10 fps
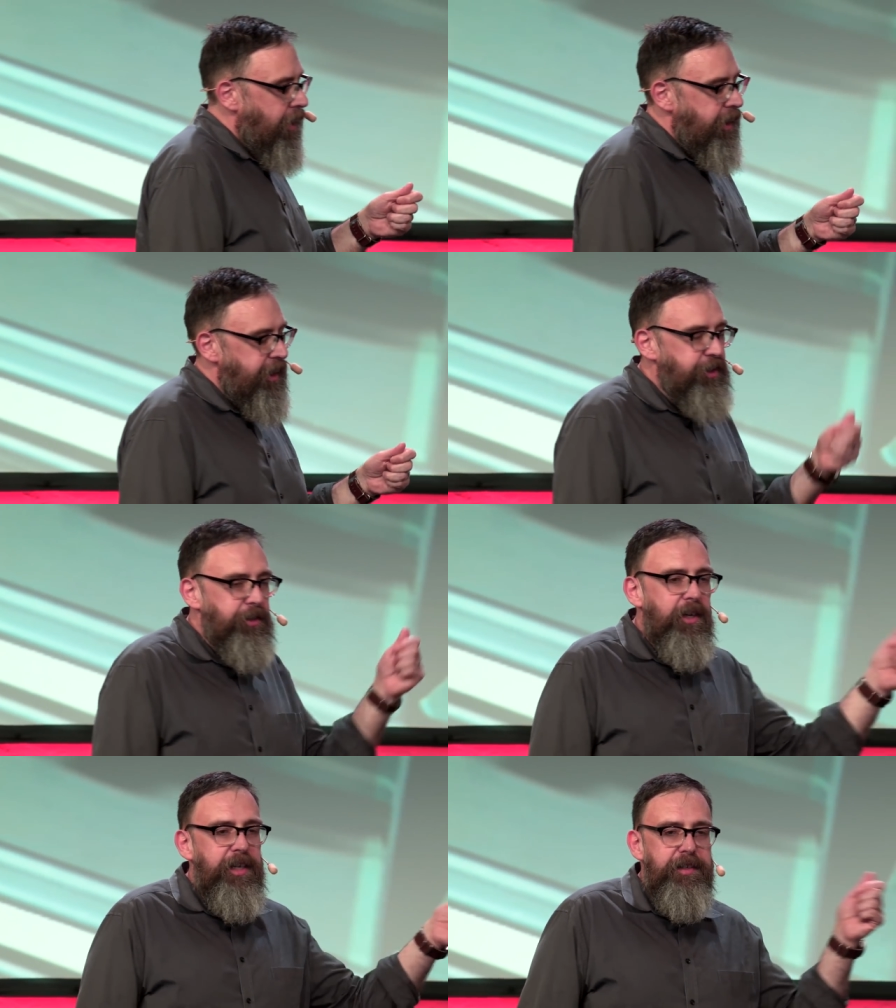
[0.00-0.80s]
He
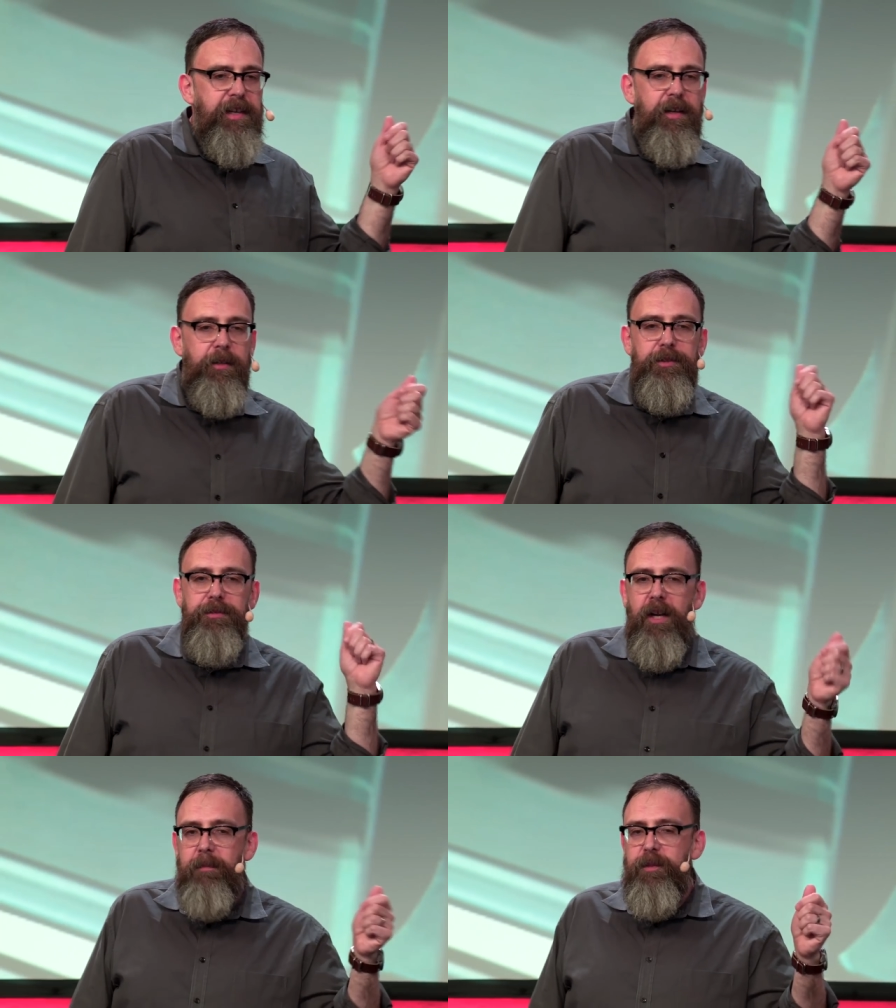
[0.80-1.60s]
joined Donald
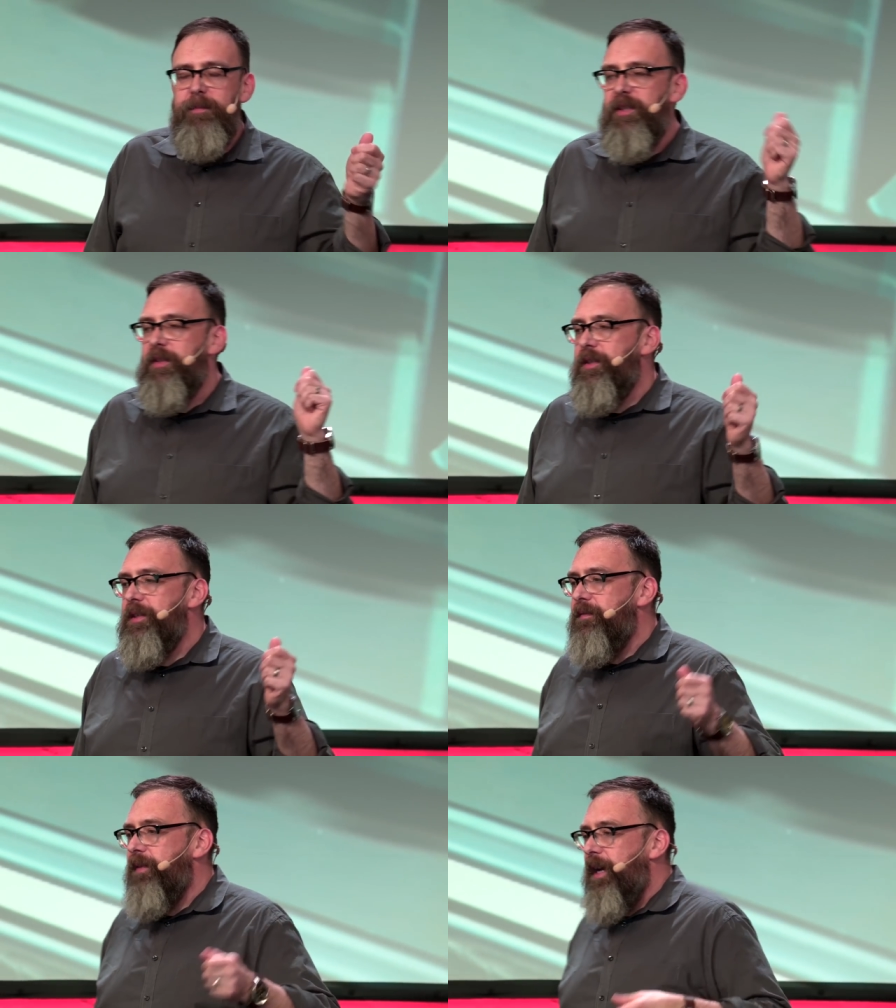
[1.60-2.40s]
Trump's Business
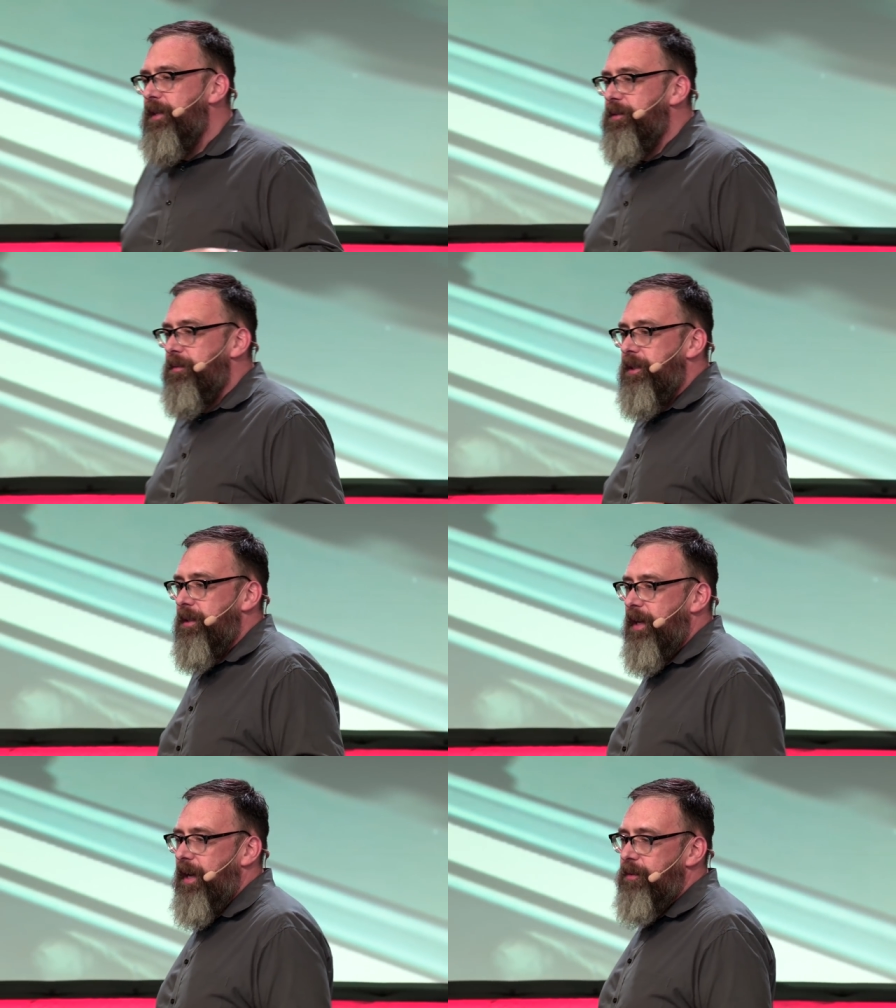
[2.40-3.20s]
Advisory
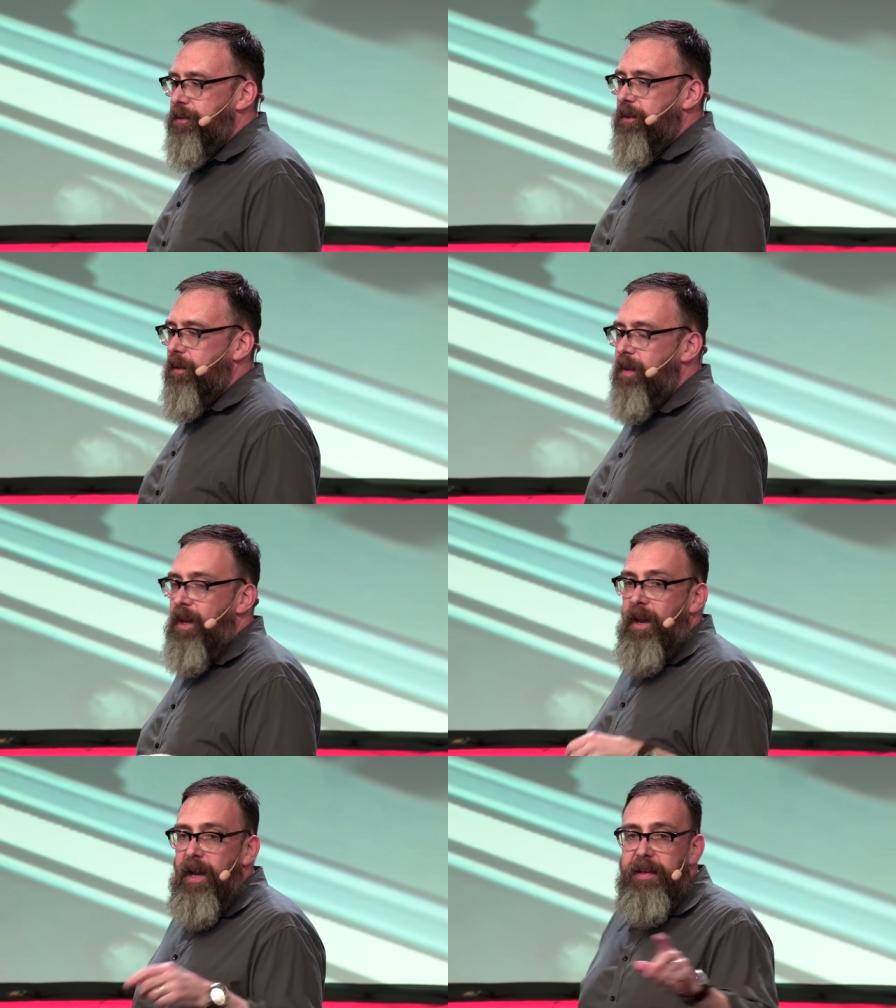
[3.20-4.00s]
Council.
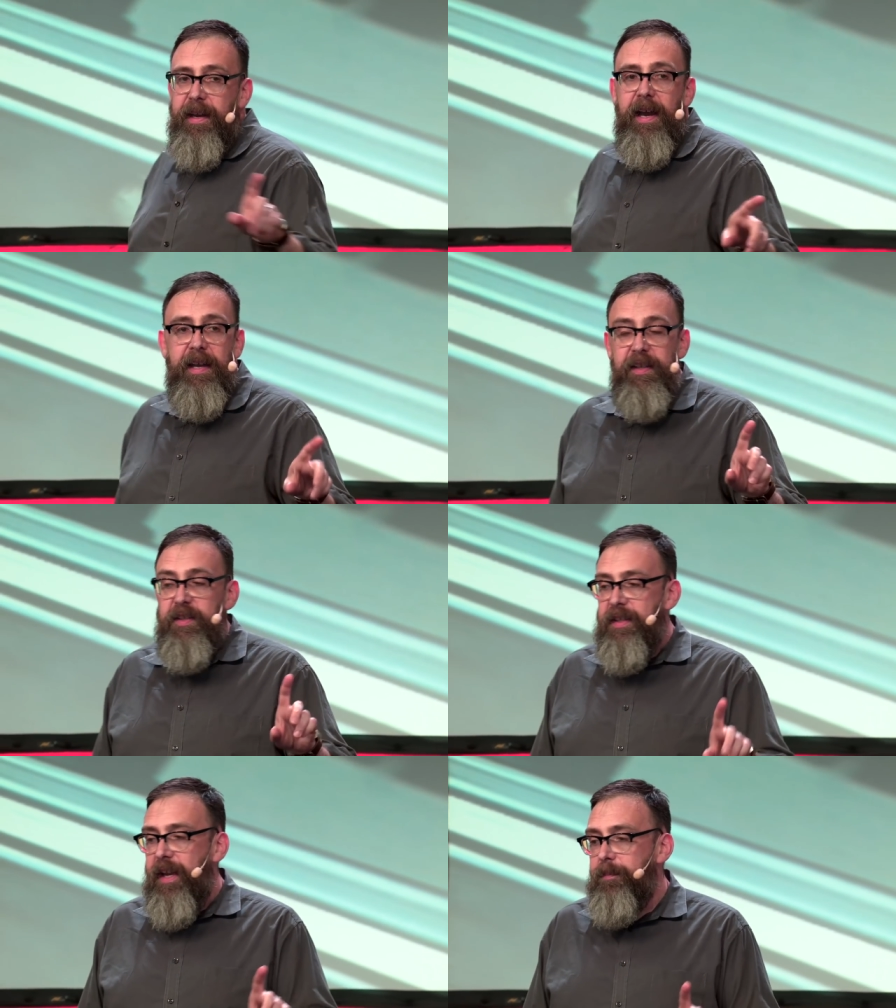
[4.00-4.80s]
And yeah, he
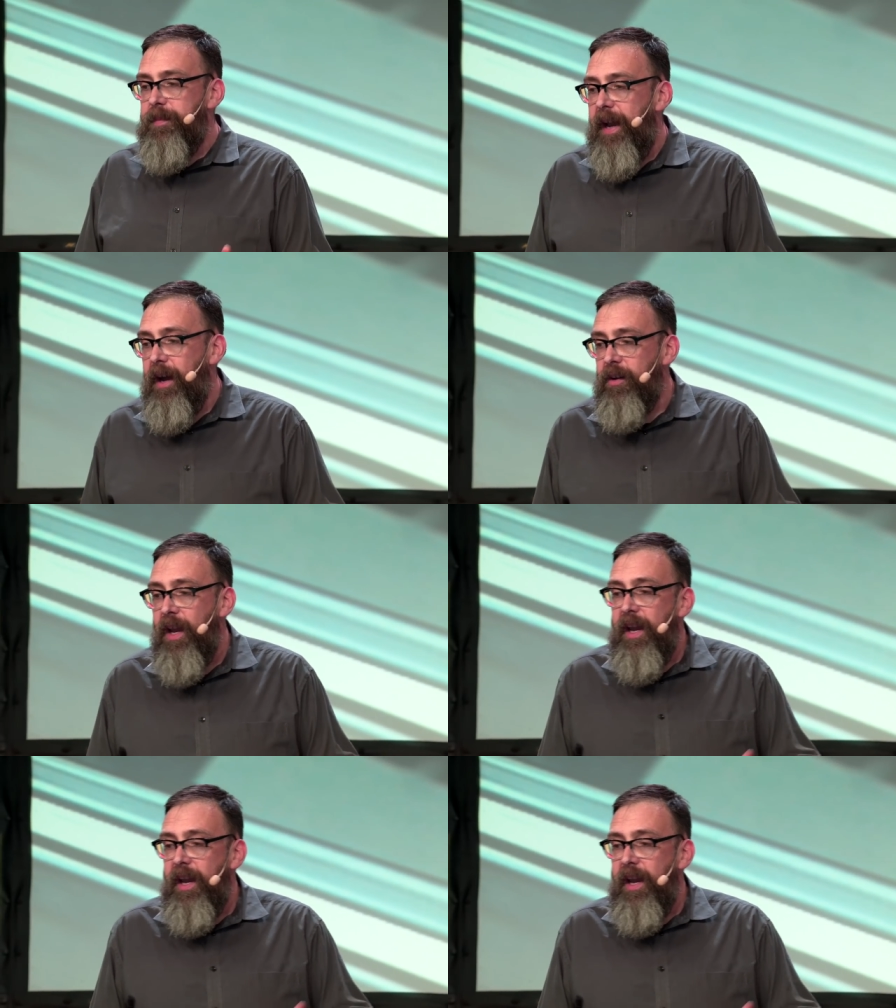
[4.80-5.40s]
stepped down.